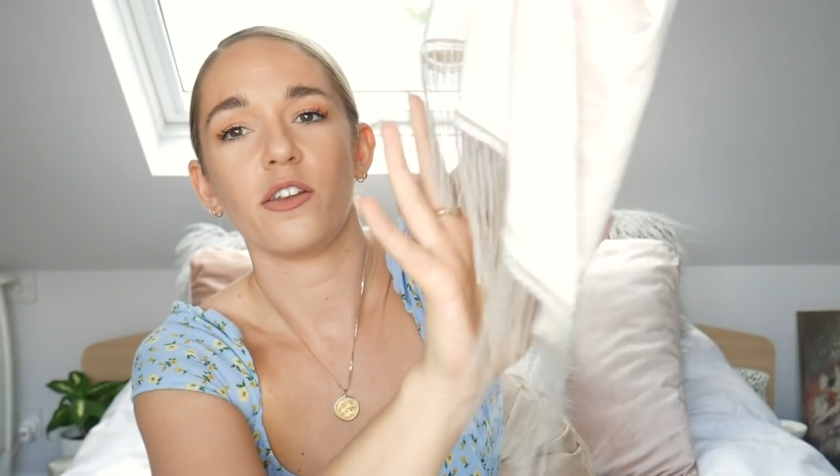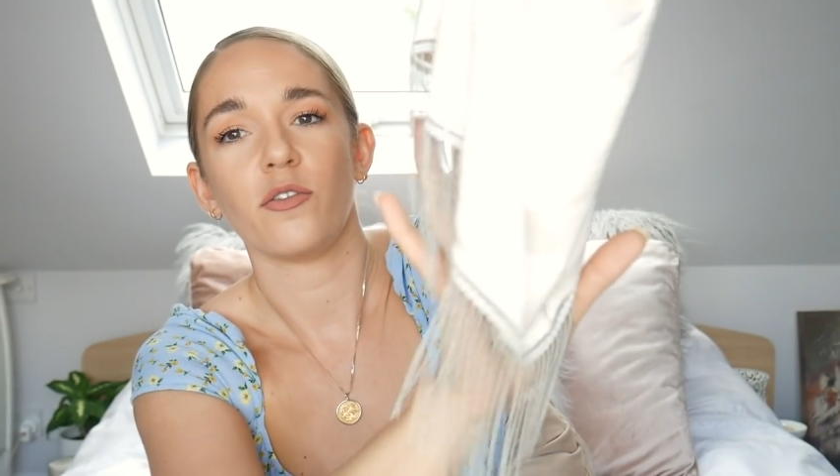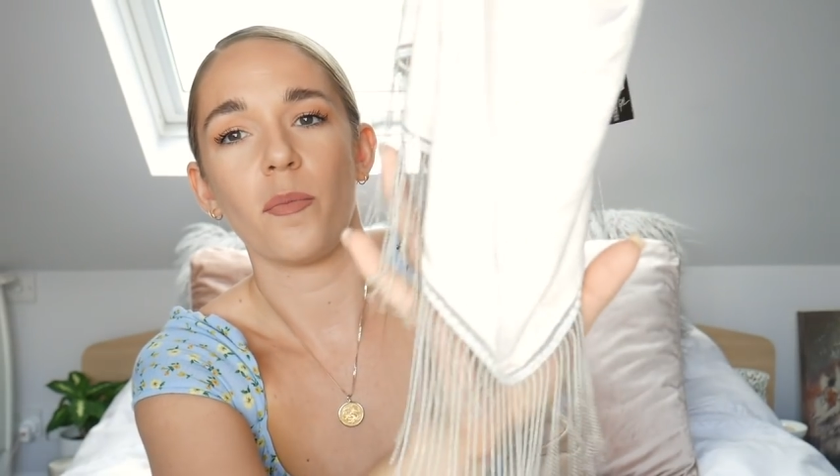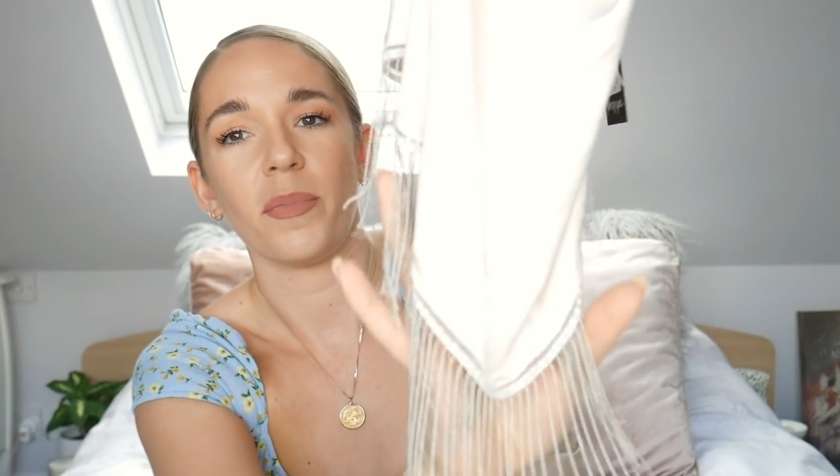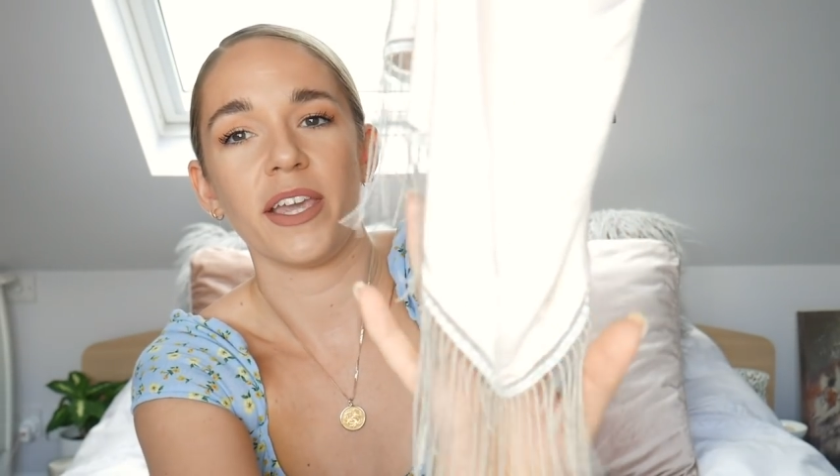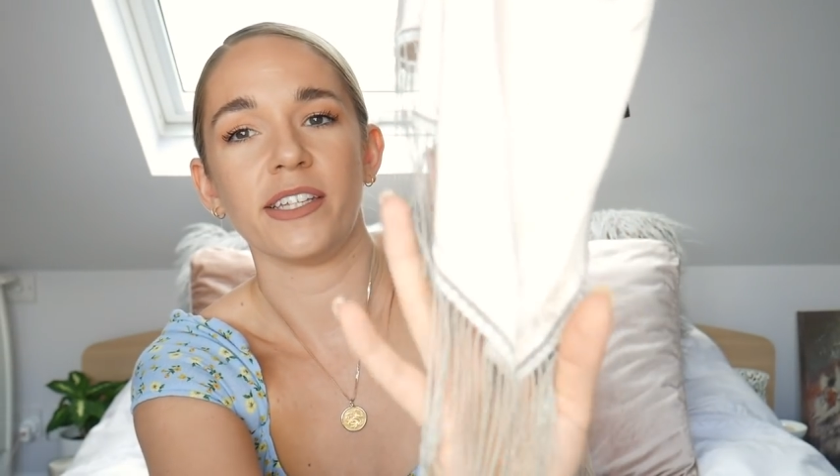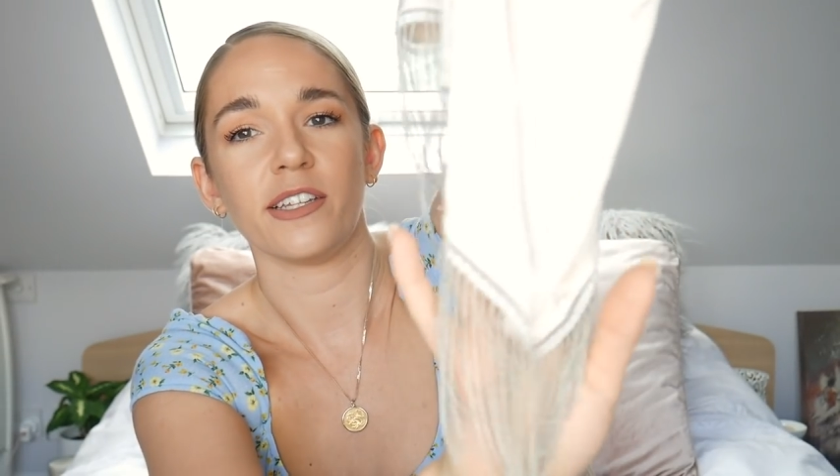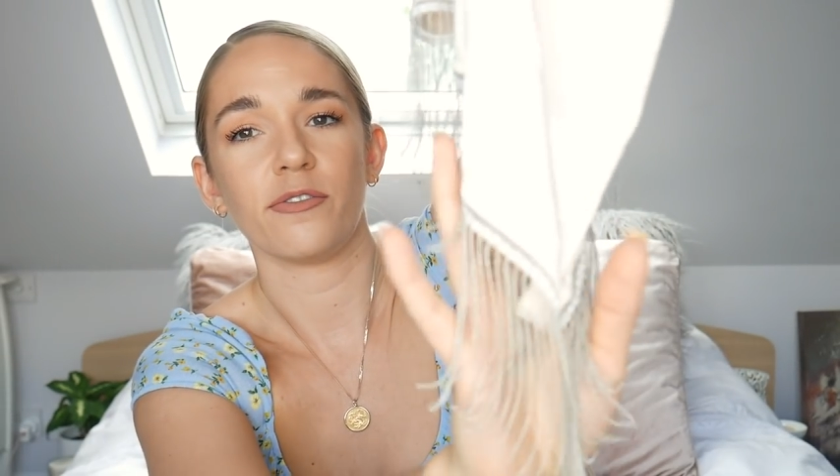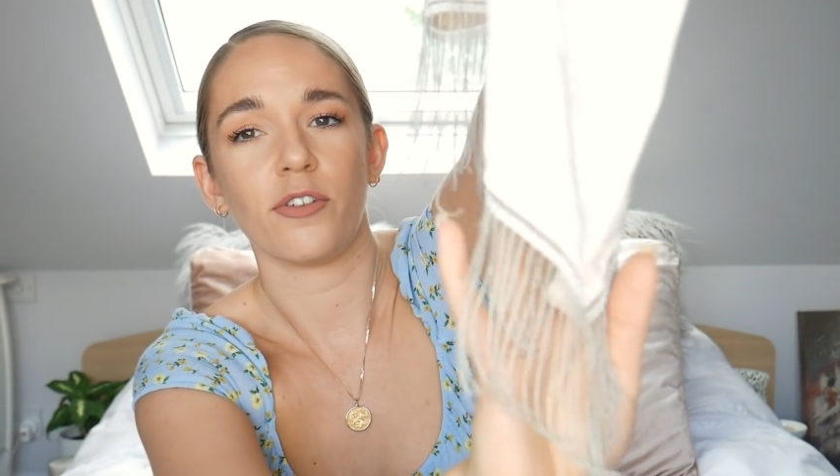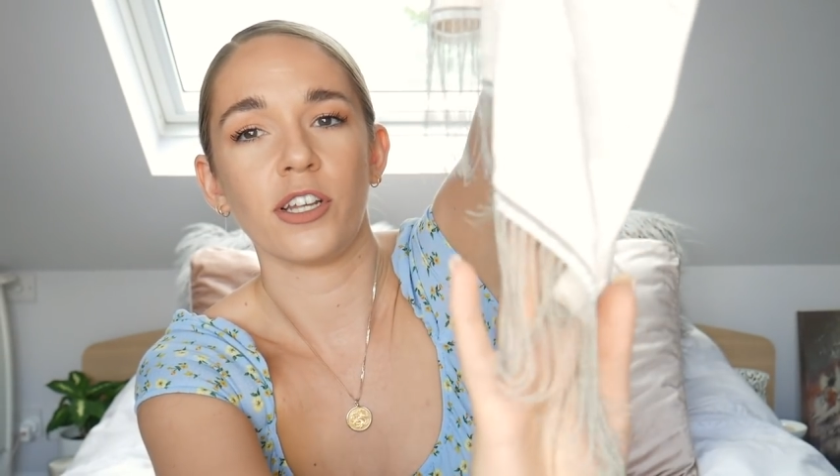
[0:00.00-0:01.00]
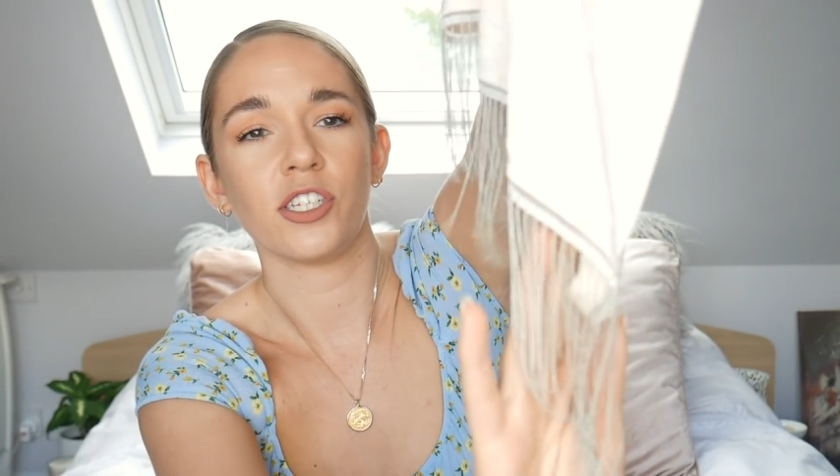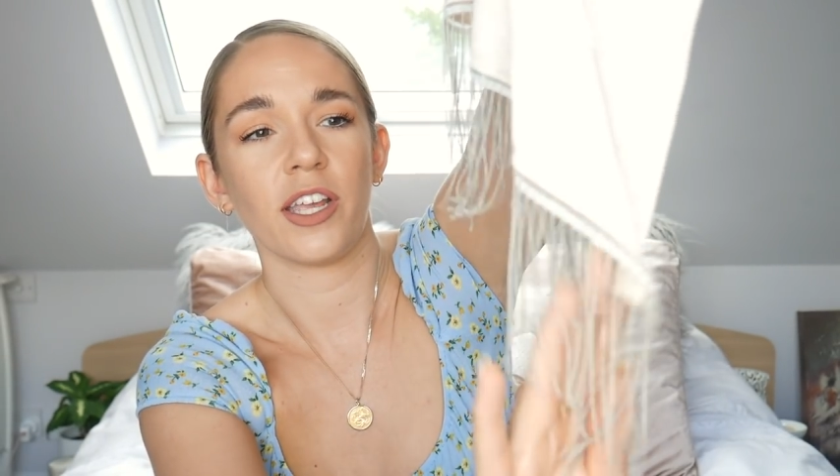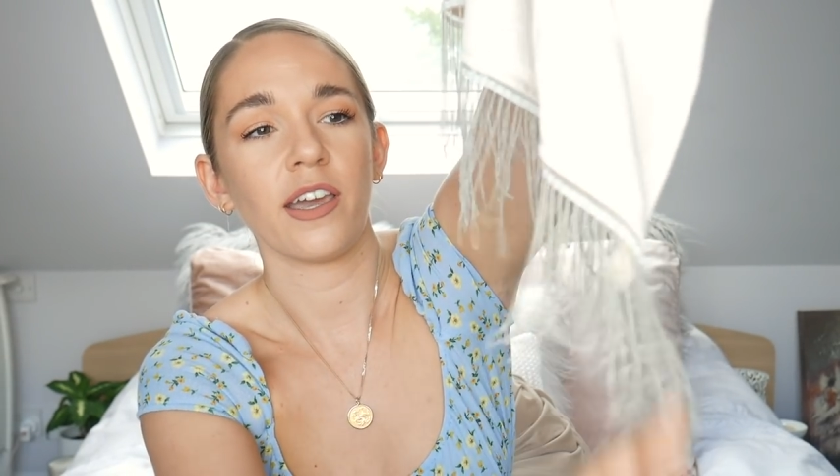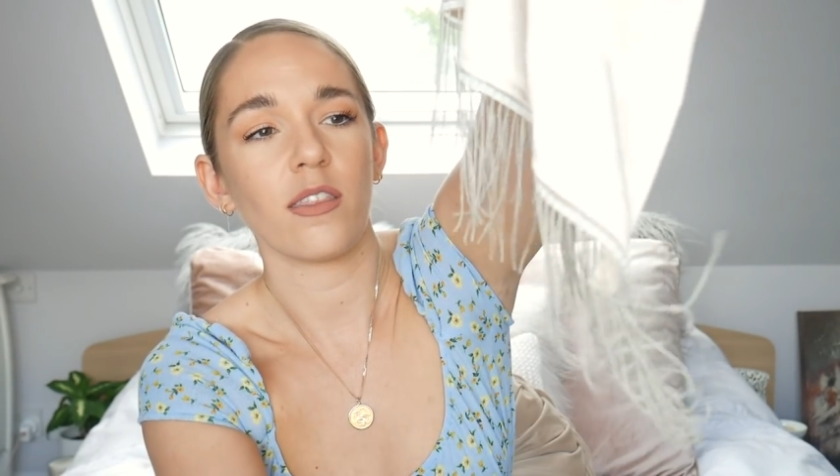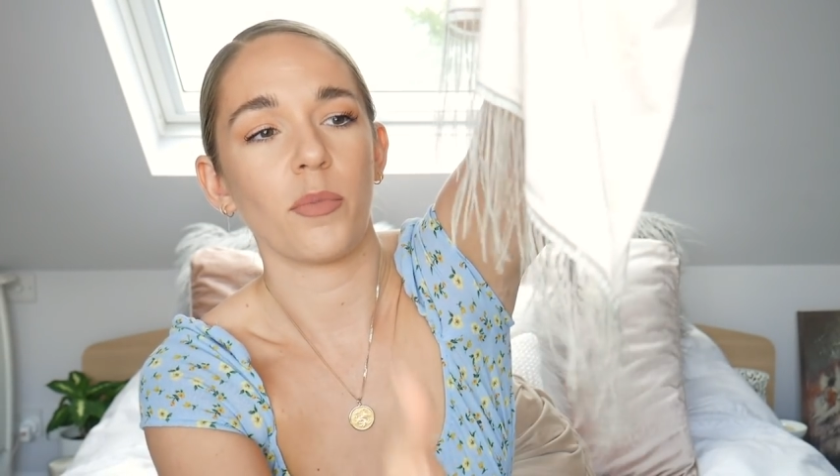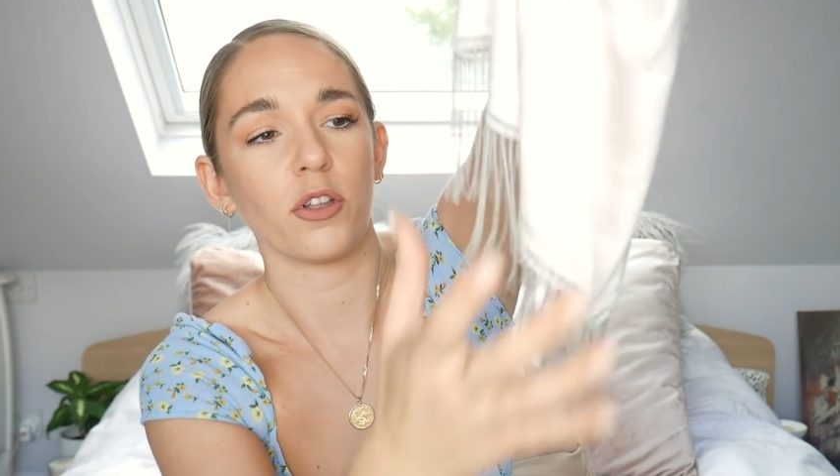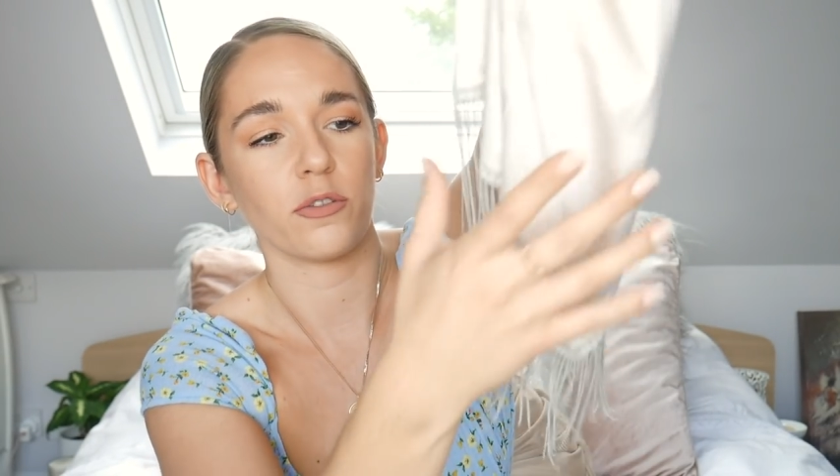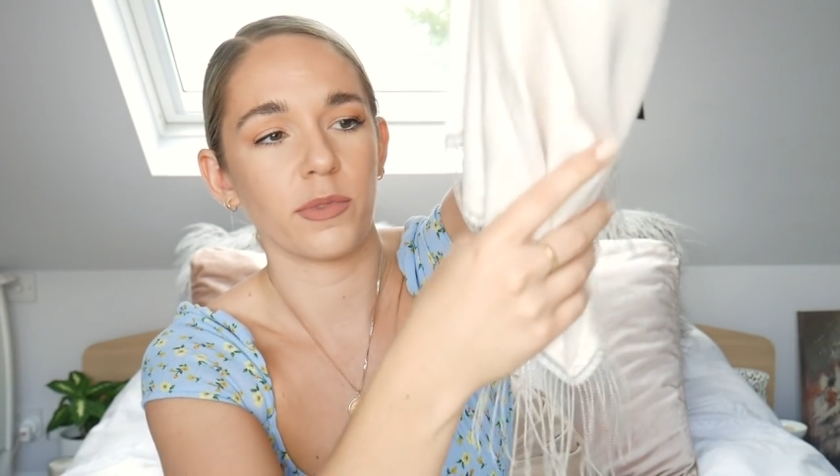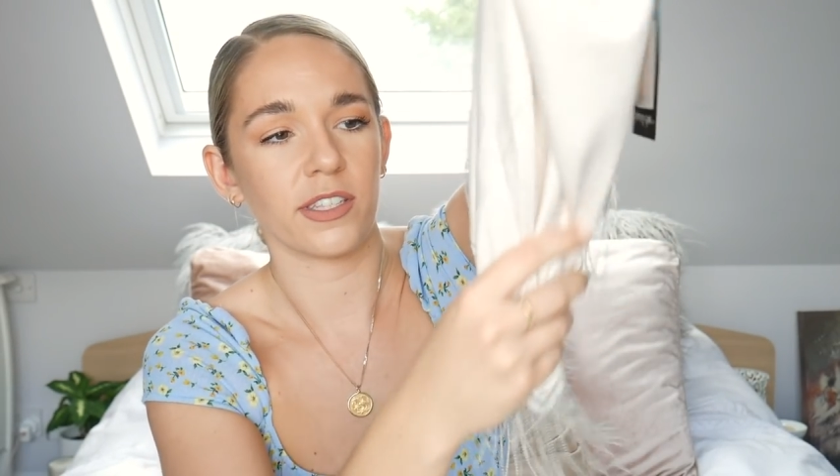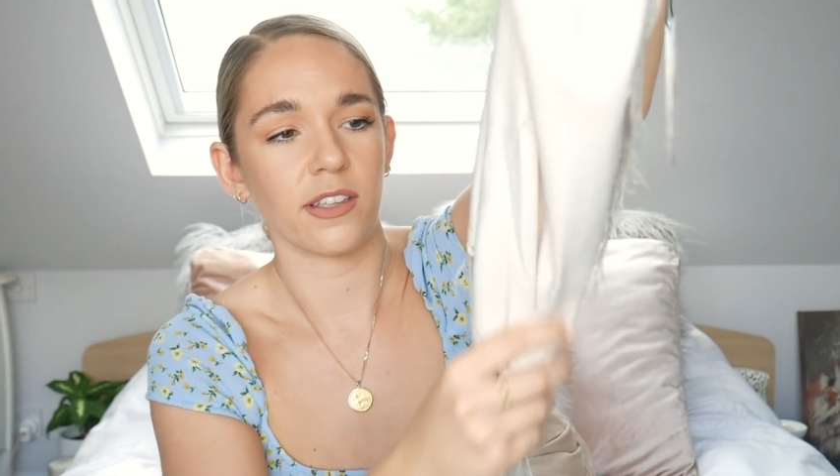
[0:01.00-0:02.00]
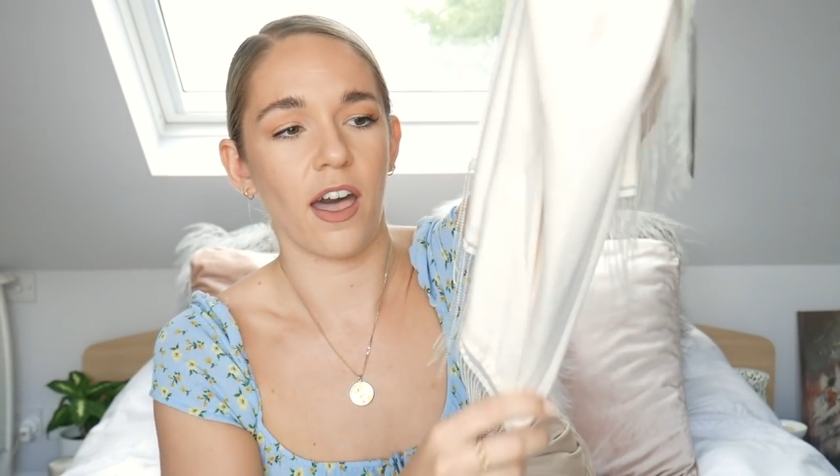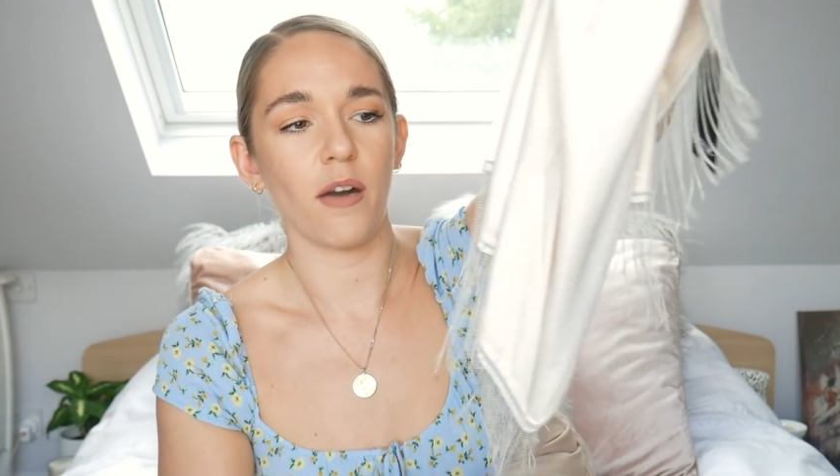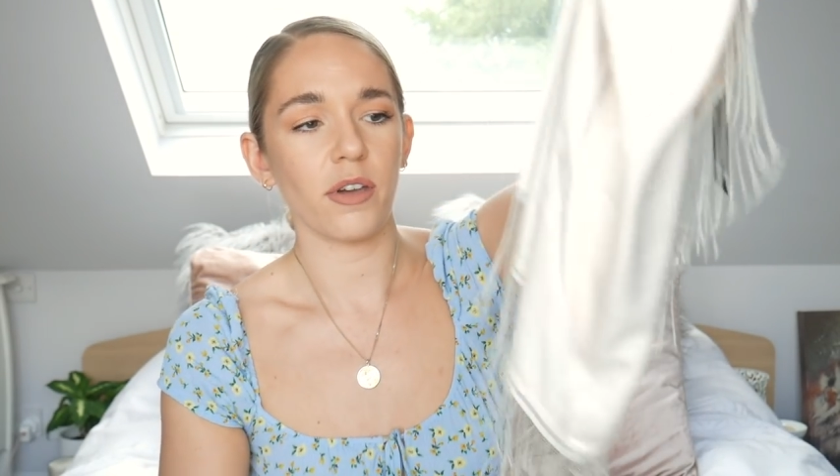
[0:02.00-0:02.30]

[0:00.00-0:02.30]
of beaded fringing at the bottom of the skirt,